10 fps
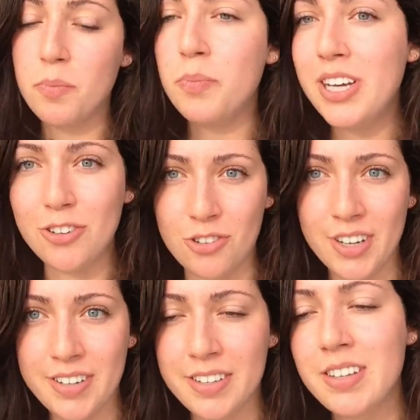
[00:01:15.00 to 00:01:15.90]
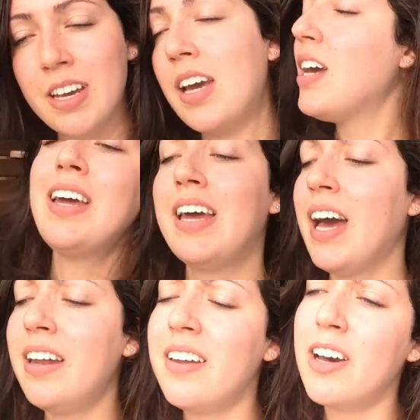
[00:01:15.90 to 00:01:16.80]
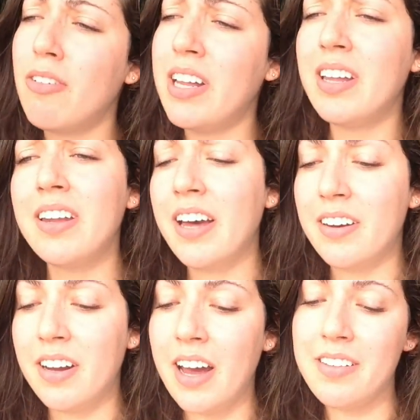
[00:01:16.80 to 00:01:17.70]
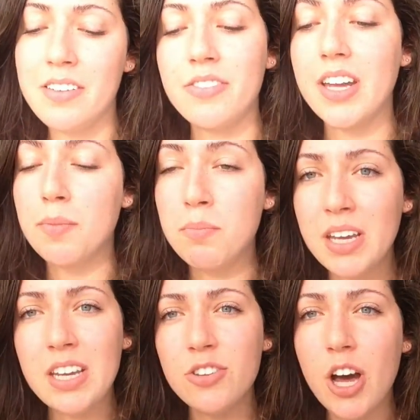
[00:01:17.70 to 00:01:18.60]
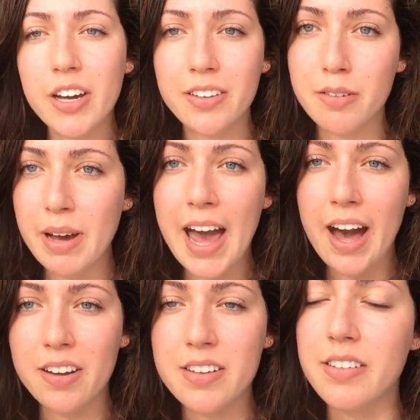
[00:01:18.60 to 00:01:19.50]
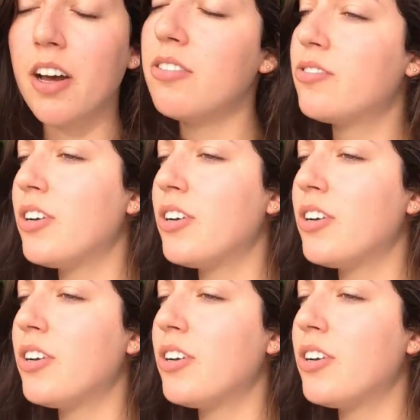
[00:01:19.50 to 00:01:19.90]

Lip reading: Beatrice. And then I'll write the letter as if like me talking to my higher self.